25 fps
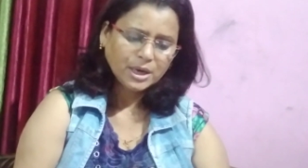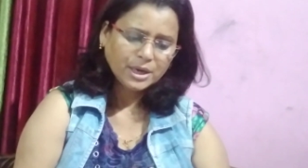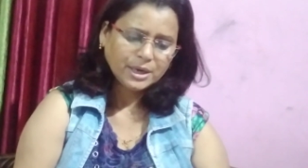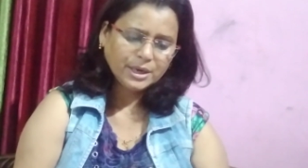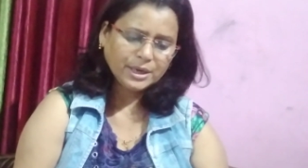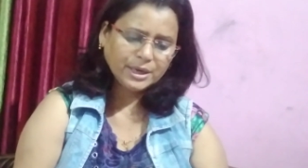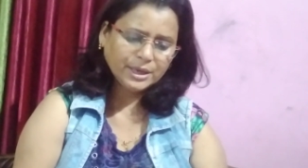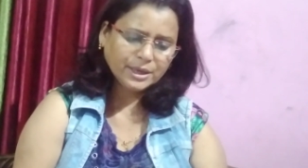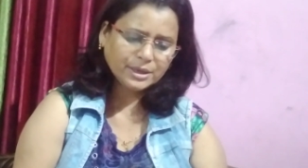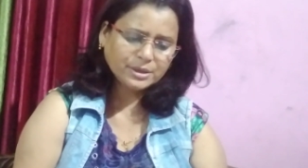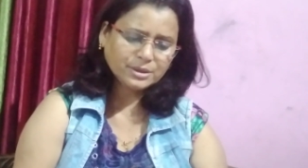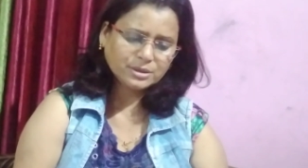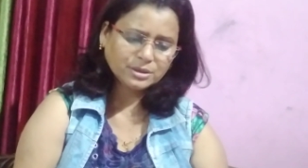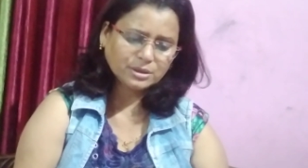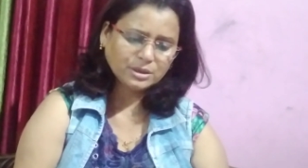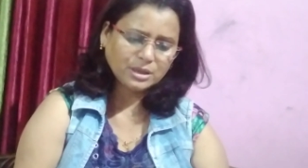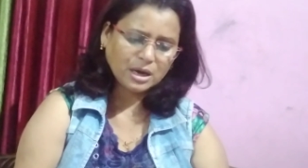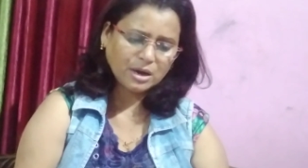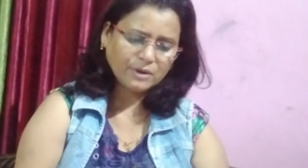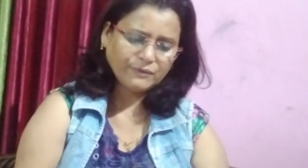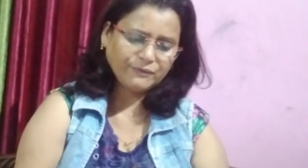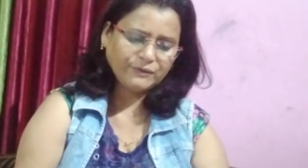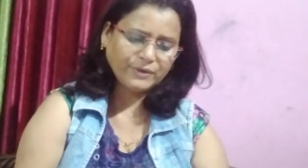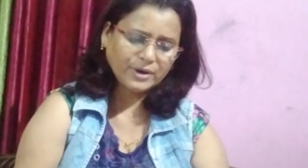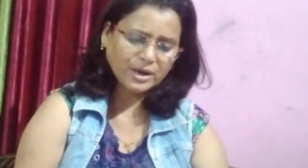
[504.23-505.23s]
Next,
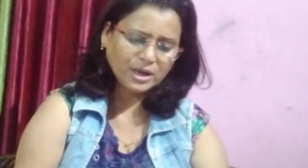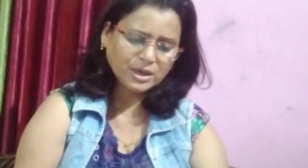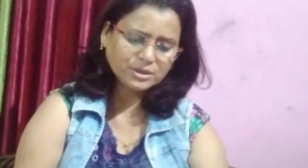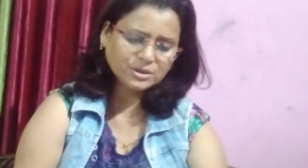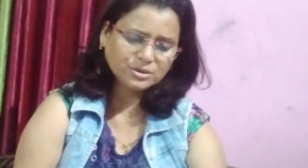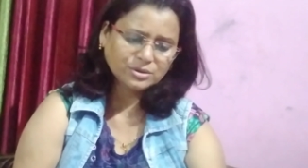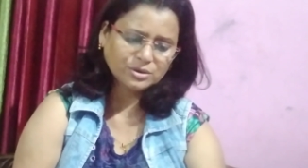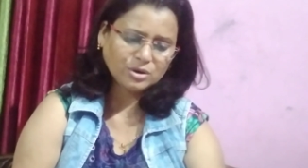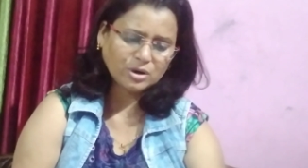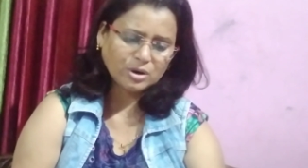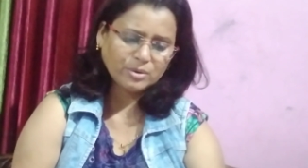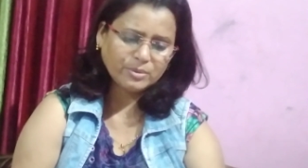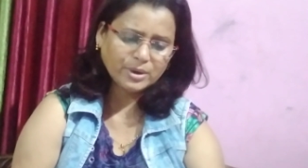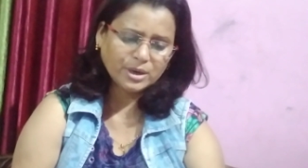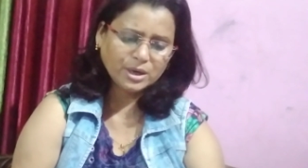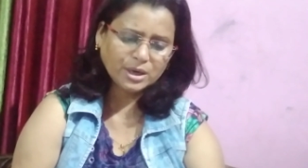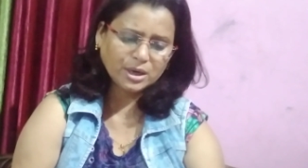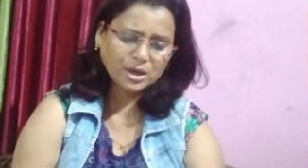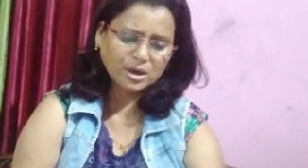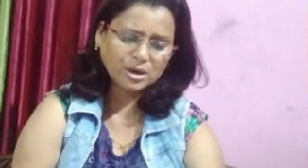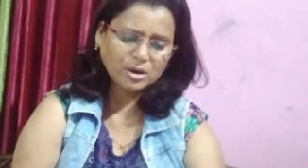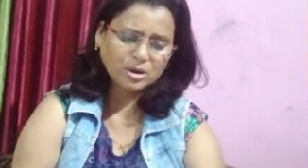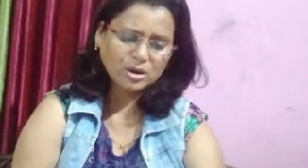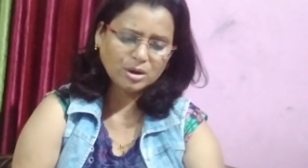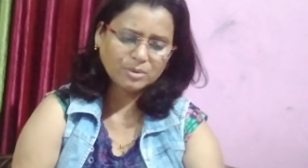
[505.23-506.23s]
the first
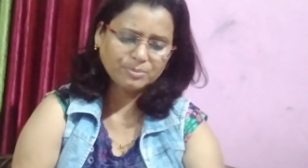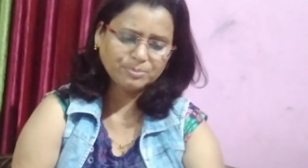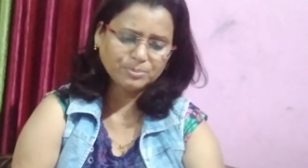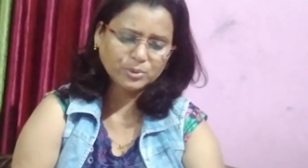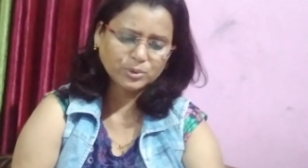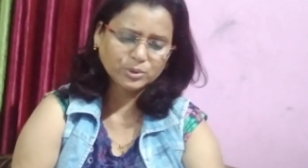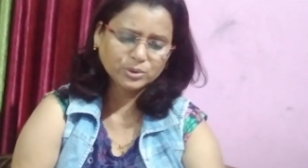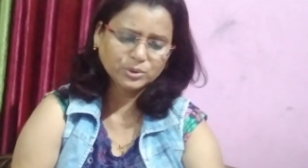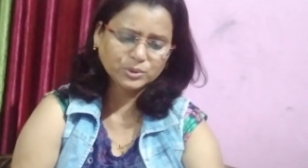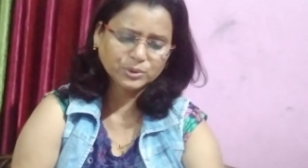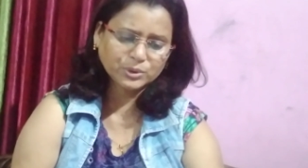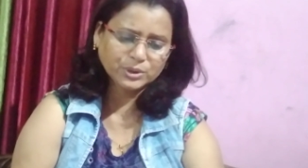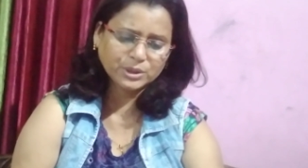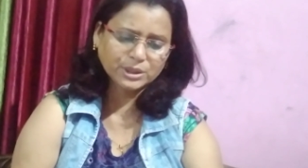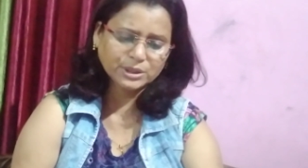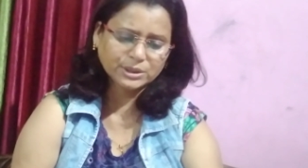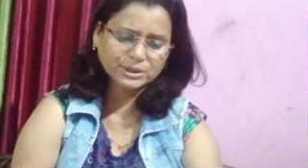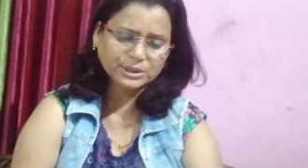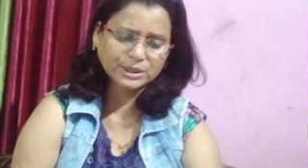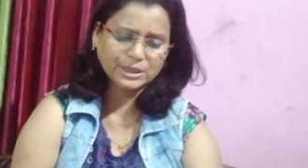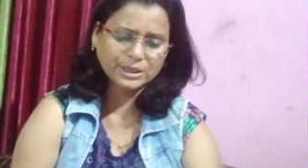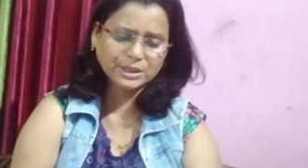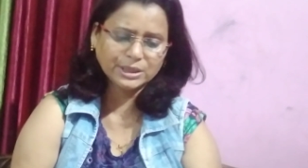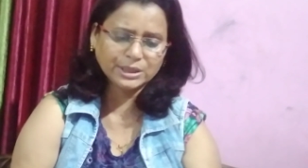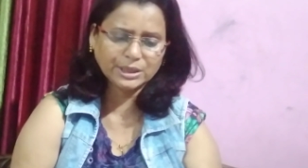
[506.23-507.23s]
governor of Portuguese
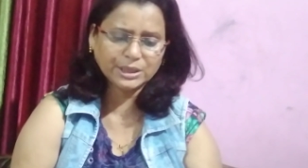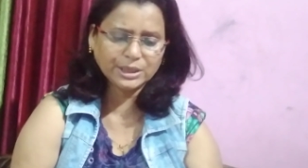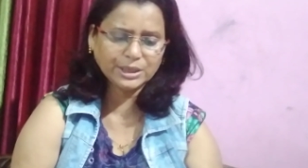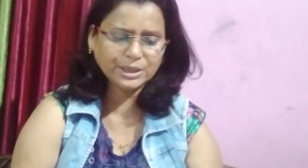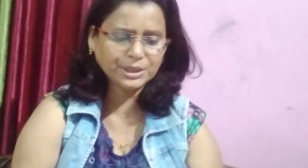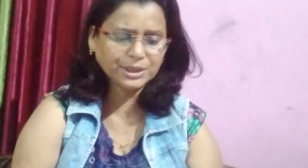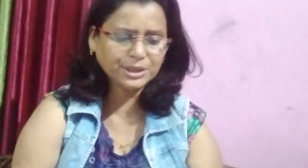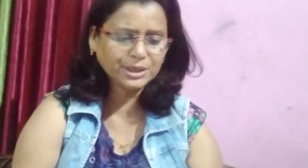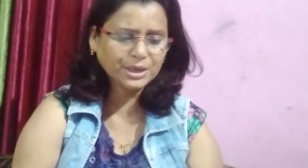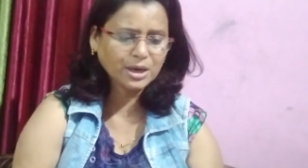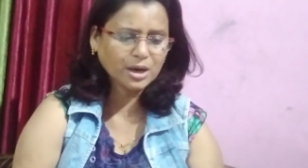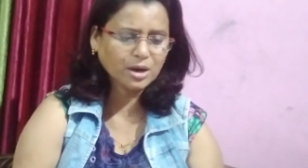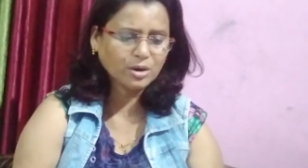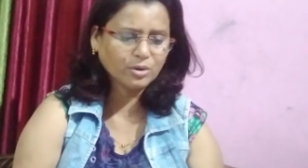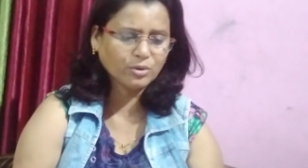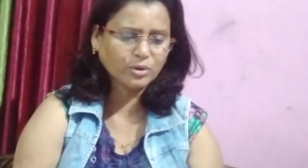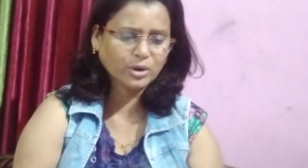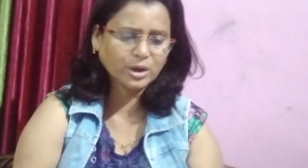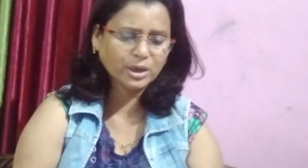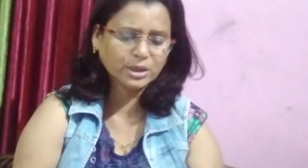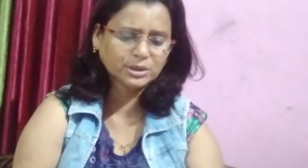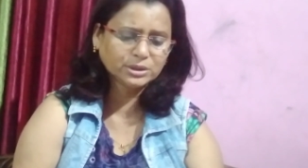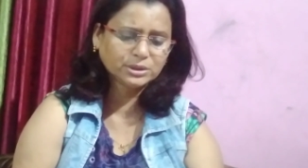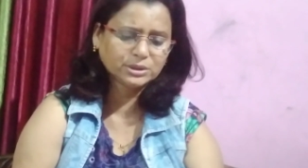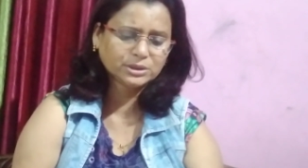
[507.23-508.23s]
in India
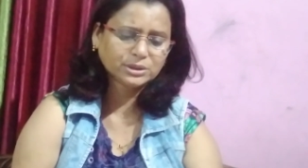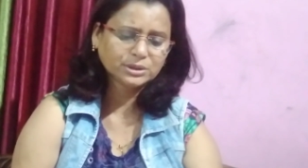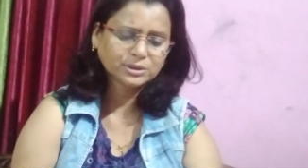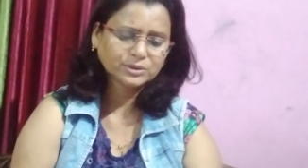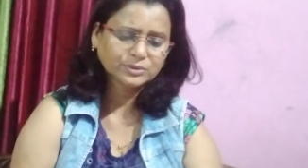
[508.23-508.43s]
was